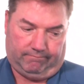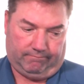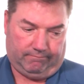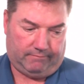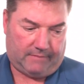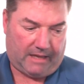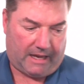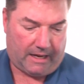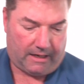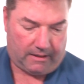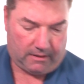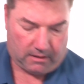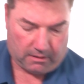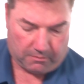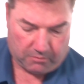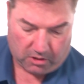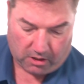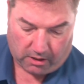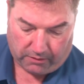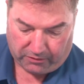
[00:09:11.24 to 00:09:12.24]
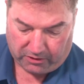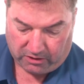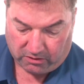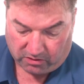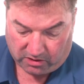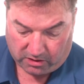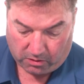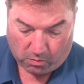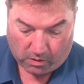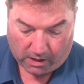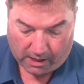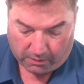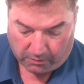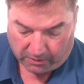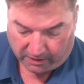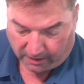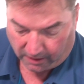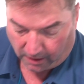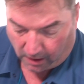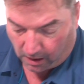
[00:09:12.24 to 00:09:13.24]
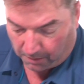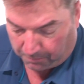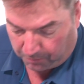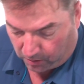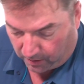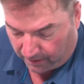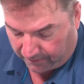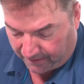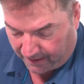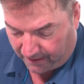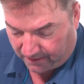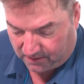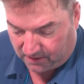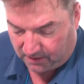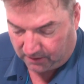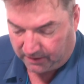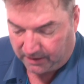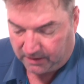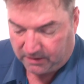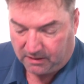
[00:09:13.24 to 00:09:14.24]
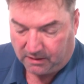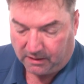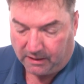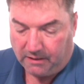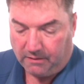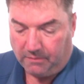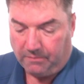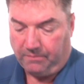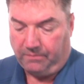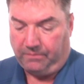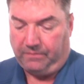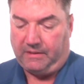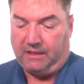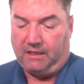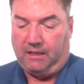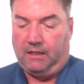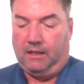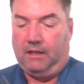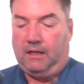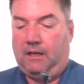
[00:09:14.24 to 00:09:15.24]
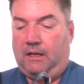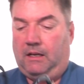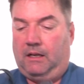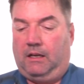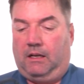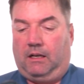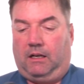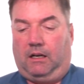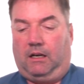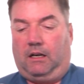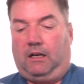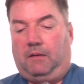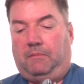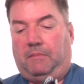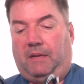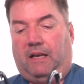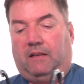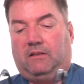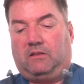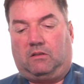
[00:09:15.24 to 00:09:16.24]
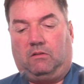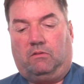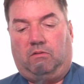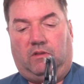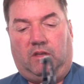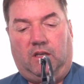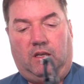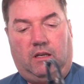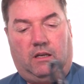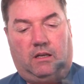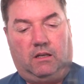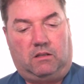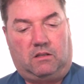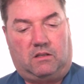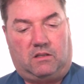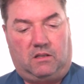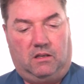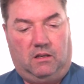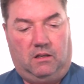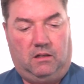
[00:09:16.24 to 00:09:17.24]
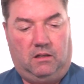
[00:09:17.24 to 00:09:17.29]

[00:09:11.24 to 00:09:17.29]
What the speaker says: That comes off, and you'll see why. We're going to upgrade that seriously. And so this